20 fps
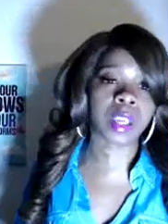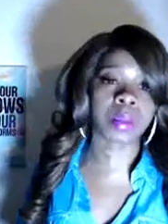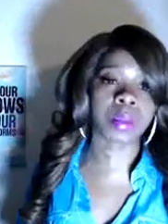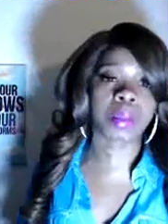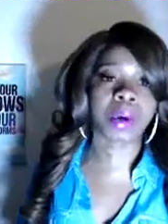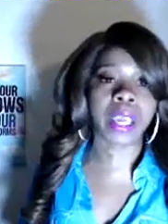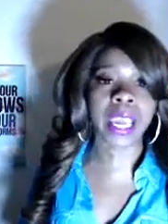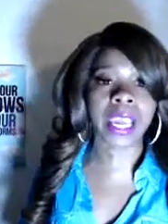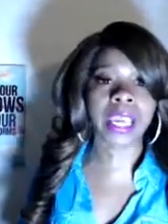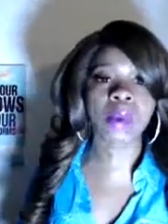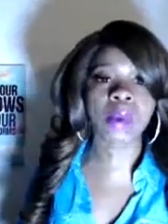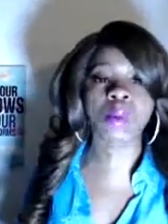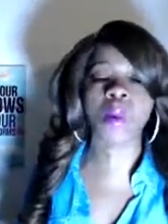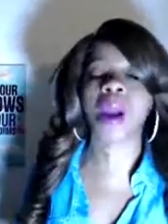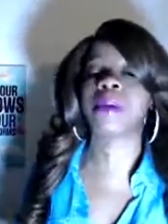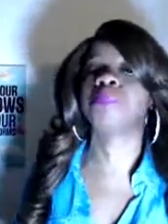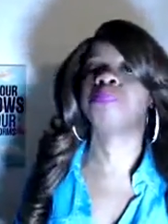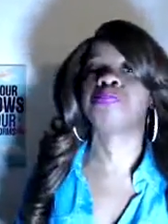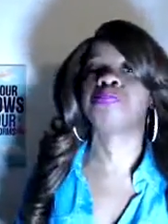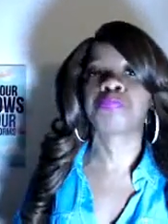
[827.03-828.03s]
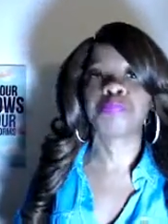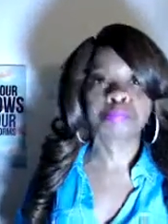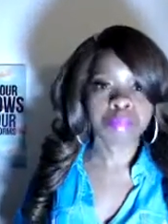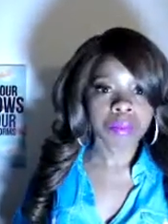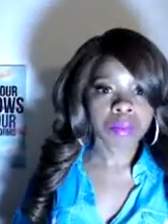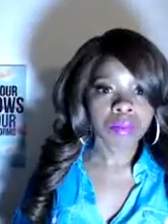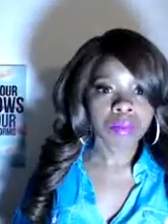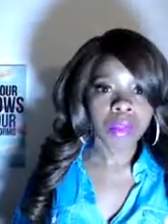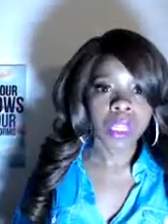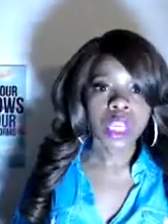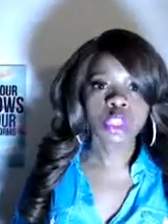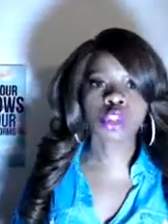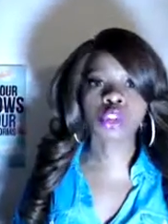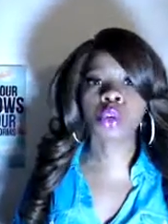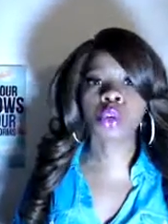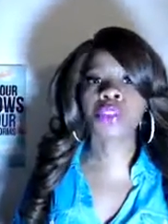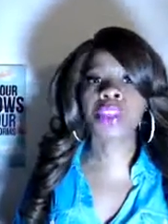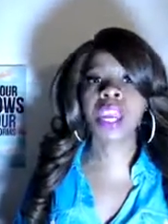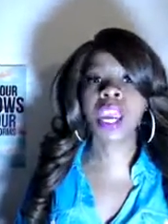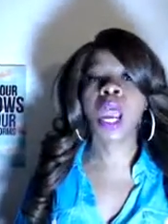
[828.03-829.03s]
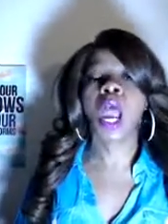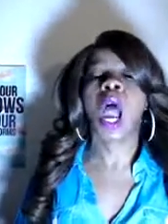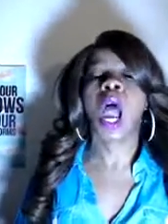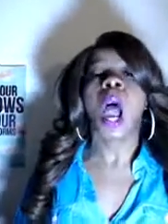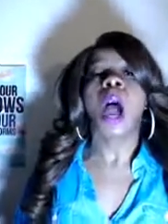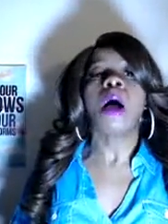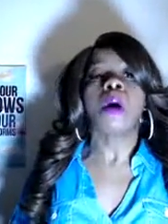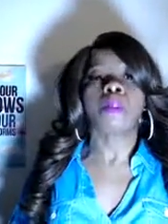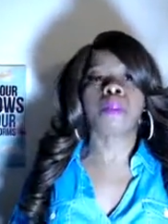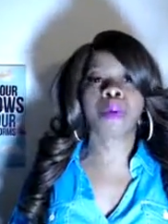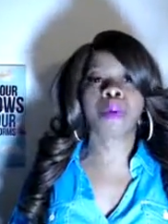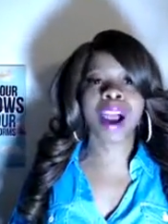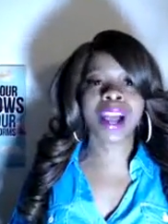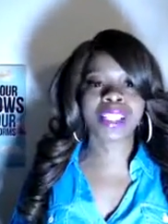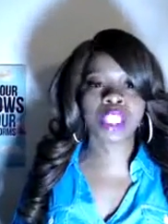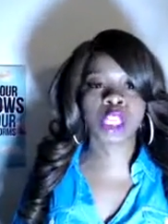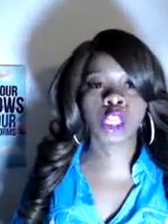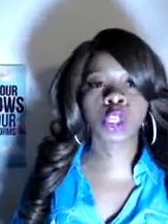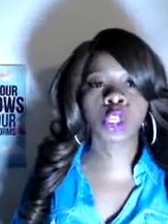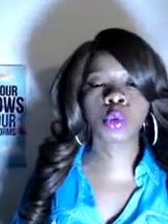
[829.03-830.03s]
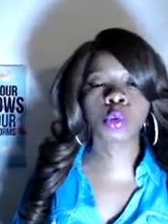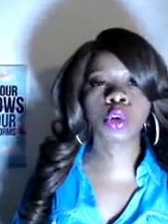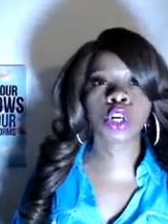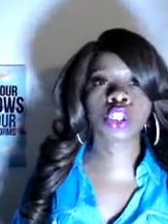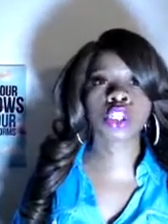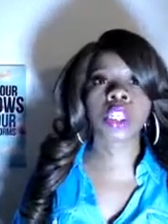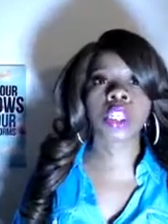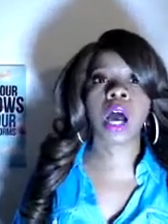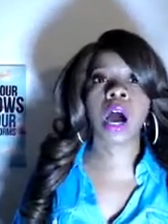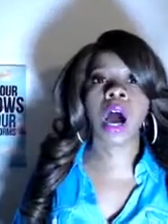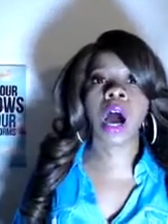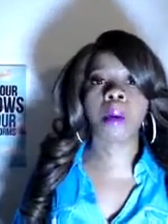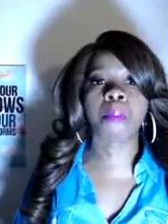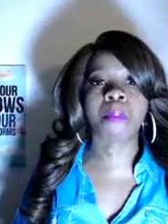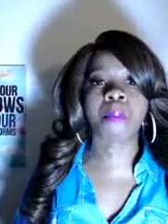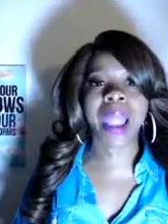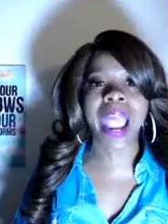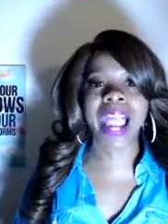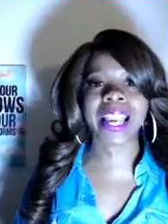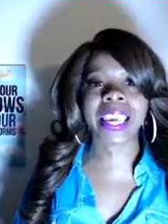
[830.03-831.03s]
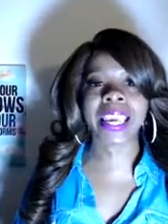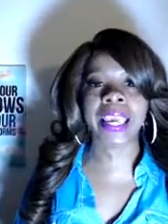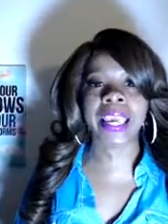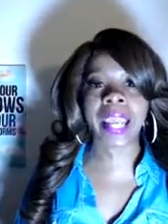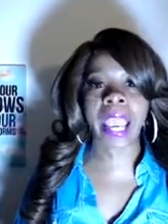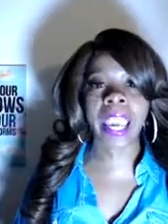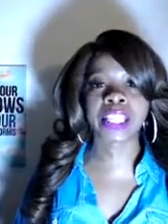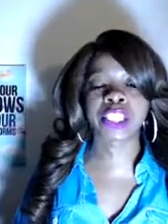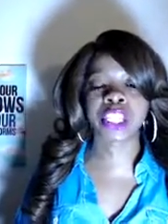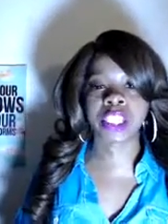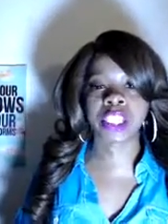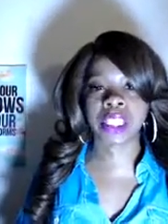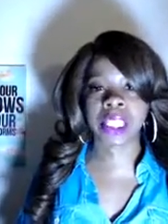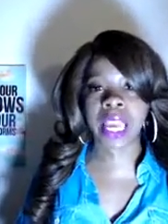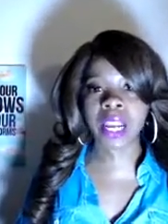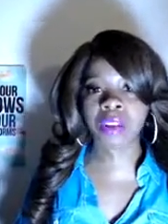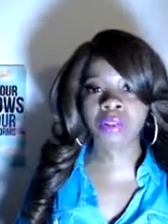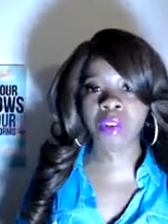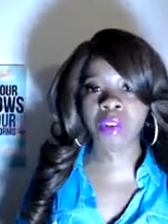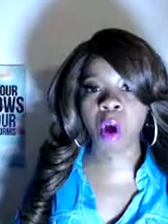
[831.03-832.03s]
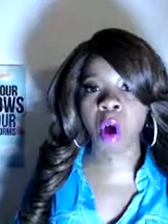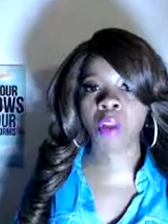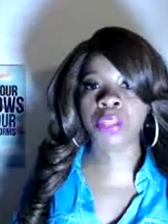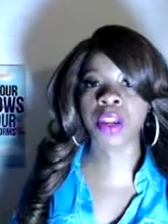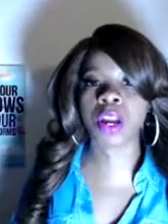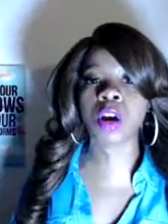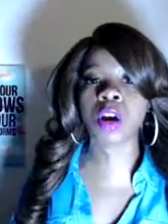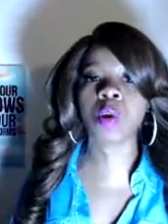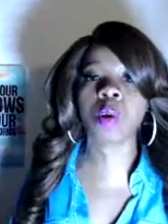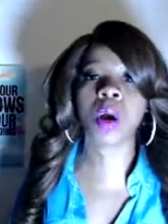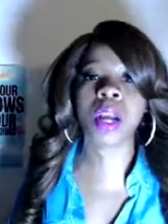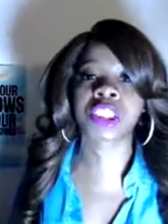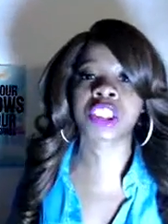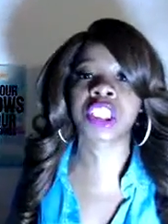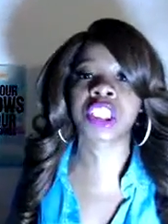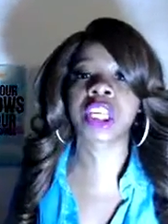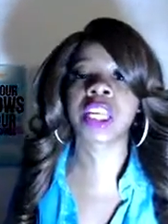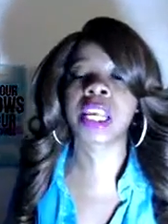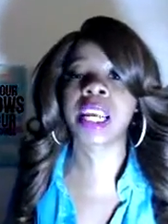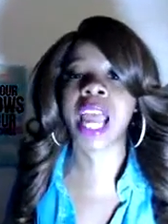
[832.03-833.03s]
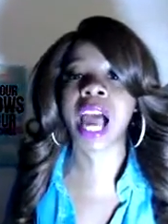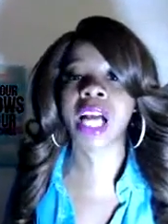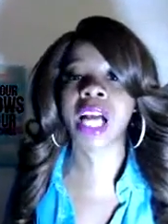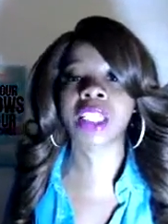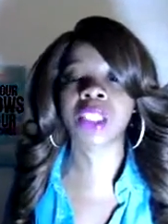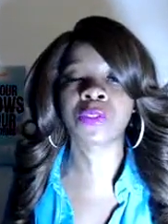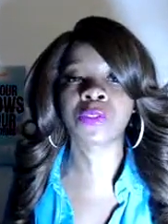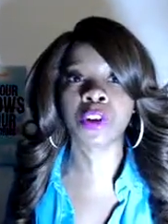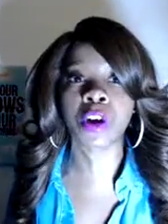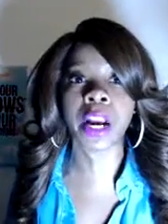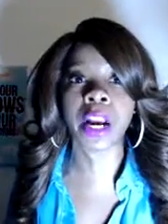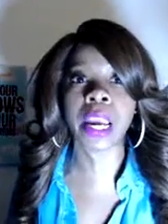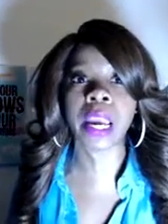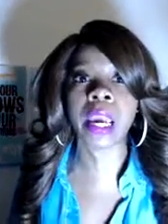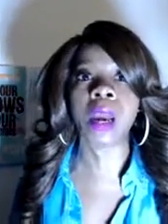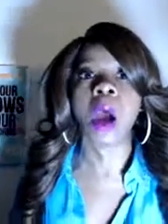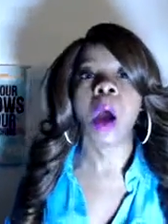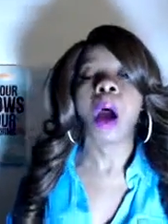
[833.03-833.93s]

But anyway, so then prosecutors Mac and Agent Sandoval, they're questioning Knox's friend,